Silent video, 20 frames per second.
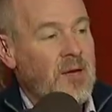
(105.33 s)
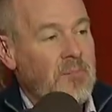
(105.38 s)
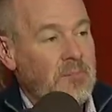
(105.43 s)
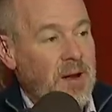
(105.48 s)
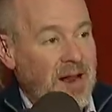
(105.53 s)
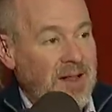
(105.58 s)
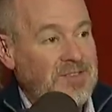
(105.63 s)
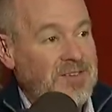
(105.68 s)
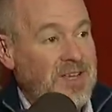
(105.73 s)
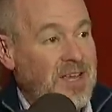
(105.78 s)

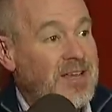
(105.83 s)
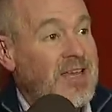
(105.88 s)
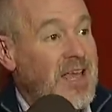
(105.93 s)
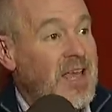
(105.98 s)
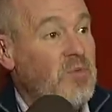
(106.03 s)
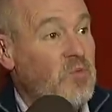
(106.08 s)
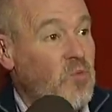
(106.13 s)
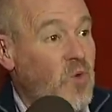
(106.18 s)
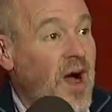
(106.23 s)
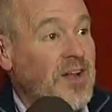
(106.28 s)
but I did
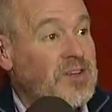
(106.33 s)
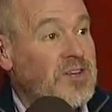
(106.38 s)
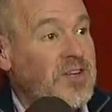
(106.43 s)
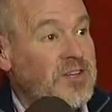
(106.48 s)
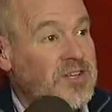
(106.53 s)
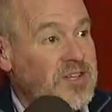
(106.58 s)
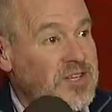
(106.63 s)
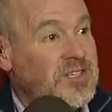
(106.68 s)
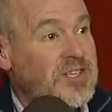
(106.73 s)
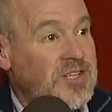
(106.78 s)
keep
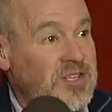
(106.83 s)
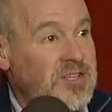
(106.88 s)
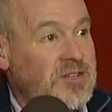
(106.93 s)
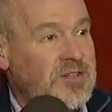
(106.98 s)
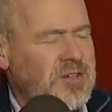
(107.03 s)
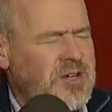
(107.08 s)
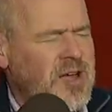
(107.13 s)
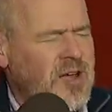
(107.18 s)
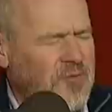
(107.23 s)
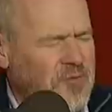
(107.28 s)
watching just to
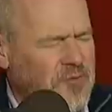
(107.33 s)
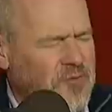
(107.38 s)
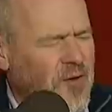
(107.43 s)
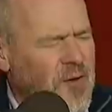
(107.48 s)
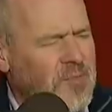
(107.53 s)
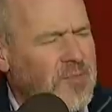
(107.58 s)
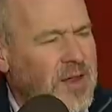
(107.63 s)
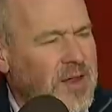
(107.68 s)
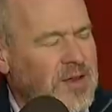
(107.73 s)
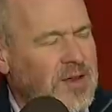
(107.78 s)

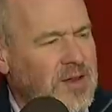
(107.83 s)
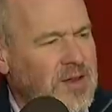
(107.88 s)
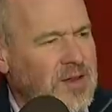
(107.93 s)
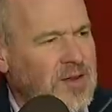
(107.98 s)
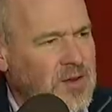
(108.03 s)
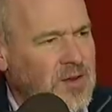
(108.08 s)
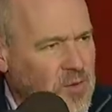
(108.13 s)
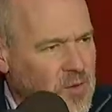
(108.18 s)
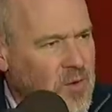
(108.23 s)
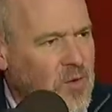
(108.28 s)
confirm that
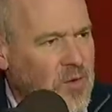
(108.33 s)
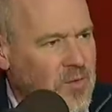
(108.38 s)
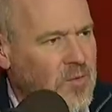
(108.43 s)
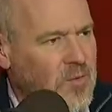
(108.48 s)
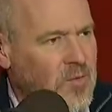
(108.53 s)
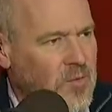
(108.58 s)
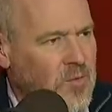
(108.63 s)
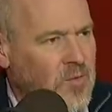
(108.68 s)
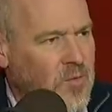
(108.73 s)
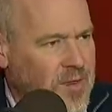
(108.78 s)
you were
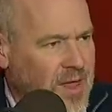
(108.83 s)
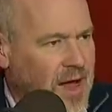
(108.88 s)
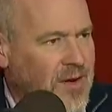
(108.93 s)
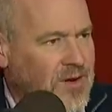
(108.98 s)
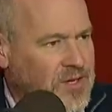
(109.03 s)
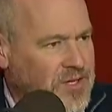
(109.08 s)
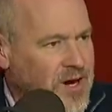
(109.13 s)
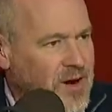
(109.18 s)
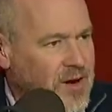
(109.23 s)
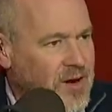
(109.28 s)
without
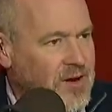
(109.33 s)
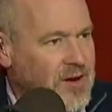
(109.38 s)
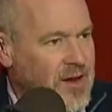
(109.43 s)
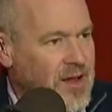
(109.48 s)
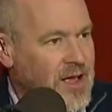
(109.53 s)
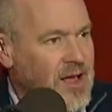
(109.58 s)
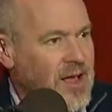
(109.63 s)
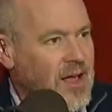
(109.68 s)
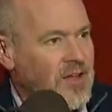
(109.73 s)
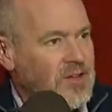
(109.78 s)
a shirt.
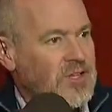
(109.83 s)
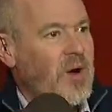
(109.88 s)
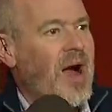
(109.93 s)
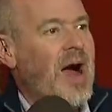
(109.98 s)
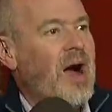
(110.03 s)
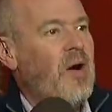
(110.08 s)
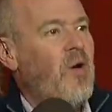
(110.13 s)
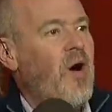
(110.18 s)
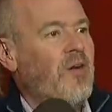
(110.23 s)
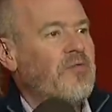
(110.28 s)
Mm-hmm. So
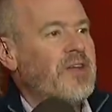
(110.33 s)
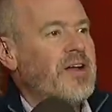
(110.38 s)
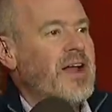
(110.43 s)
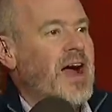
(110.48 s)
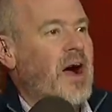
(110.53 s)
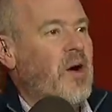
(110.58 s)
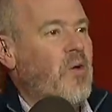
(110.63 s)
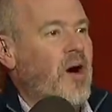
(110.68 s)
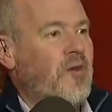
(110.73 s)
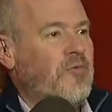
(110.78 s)
how Without often?
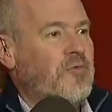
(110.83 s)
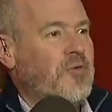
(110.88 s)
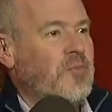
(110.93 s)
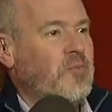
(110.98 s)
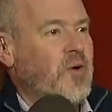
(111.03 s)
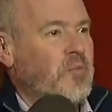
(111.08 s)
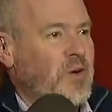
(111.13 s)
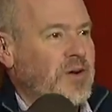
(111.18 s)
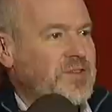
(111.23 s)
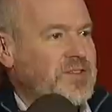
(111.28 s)
How
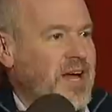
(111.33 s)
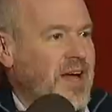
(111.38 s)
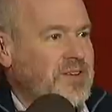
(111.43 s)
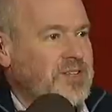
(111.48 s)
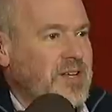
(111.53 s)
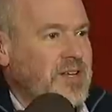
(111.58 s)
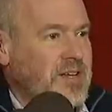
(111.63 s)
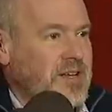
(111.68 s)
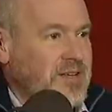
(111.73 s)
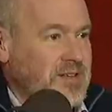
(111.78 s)
often when we're
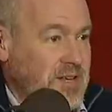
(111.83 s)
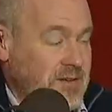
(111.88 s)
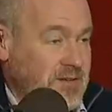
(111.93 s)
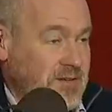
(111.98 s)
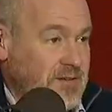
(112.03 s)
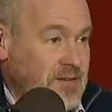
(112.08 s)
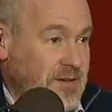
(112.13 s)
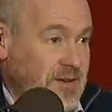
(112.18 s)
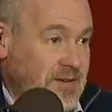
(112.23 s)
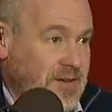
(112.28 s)
texting is it?
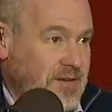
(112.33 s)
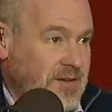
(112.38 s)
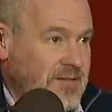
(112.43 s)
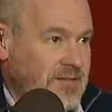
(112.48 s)
Is it